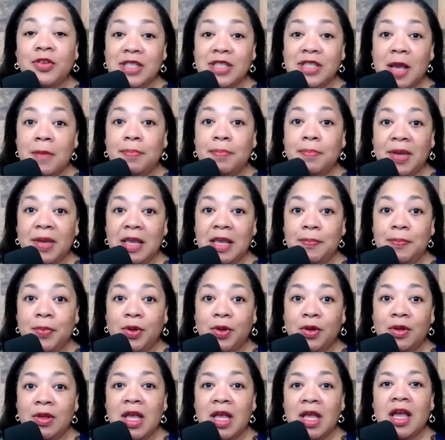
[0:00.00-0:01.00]
For some
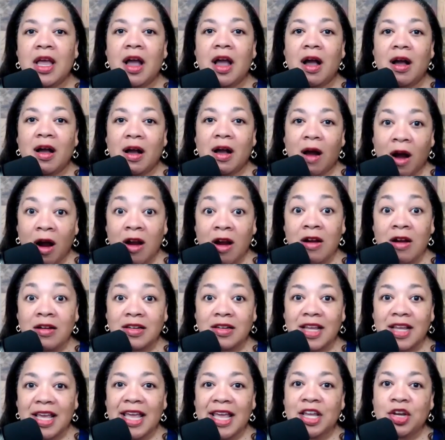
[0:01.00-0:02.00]
people,
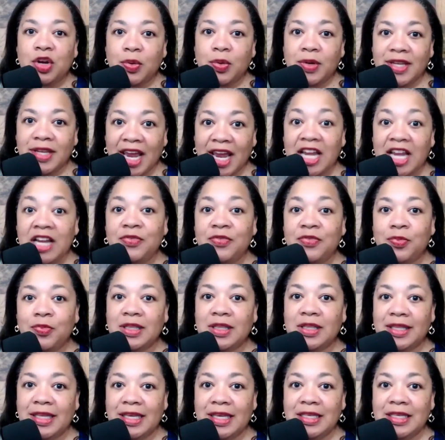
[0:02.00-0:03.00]
art and creative
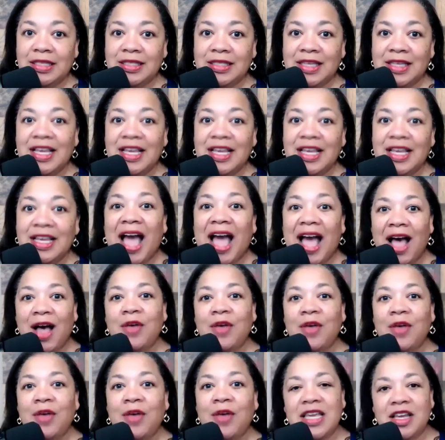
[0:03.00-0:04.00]
release is
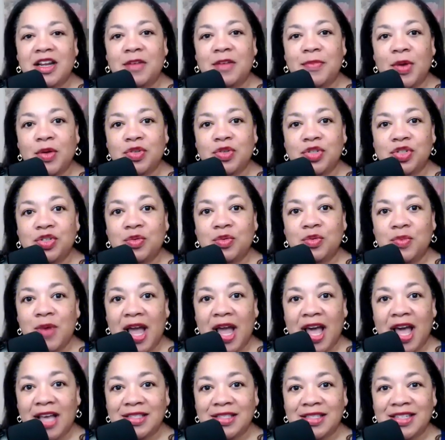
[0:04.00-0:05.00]
how they get emotional
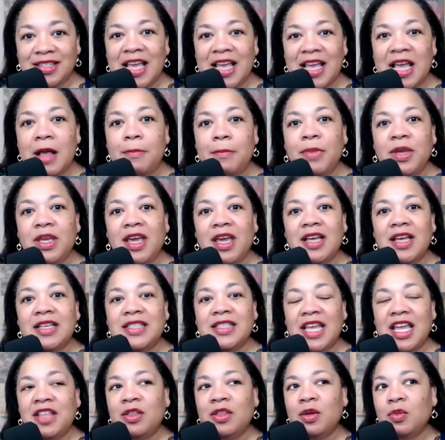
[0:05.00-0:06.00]
rest.
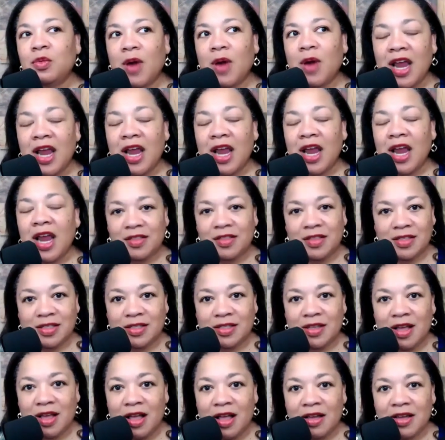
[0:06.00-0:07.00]
Because in the writing of the
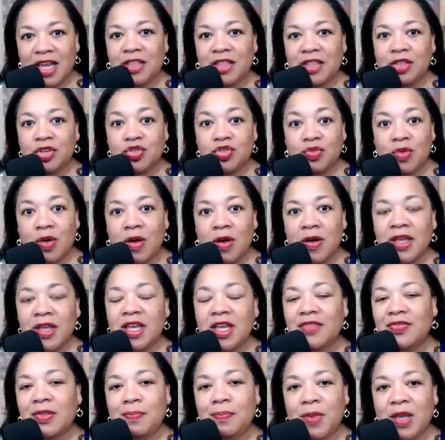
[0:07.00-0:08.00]
song, and the
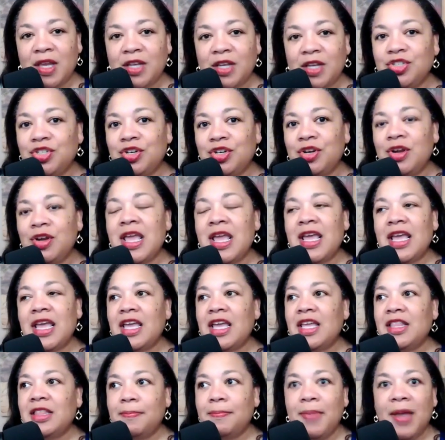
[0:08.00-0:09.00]
drawing of the picture,
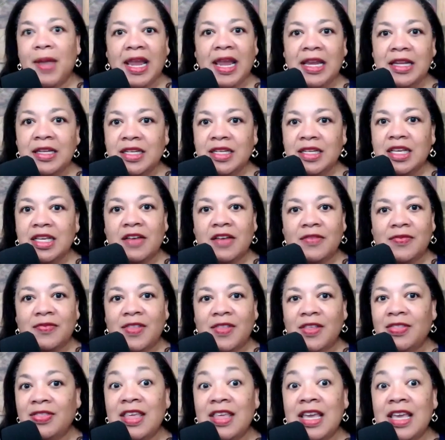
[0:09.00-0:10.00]
and the painting
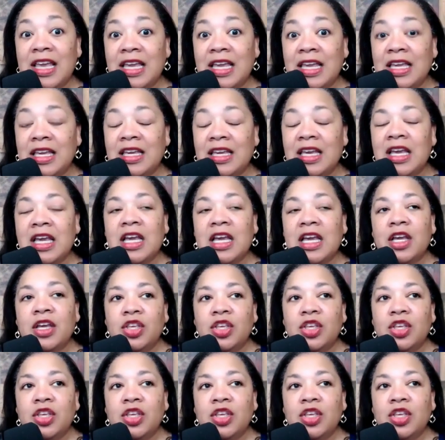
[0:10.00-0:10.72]
of the thing,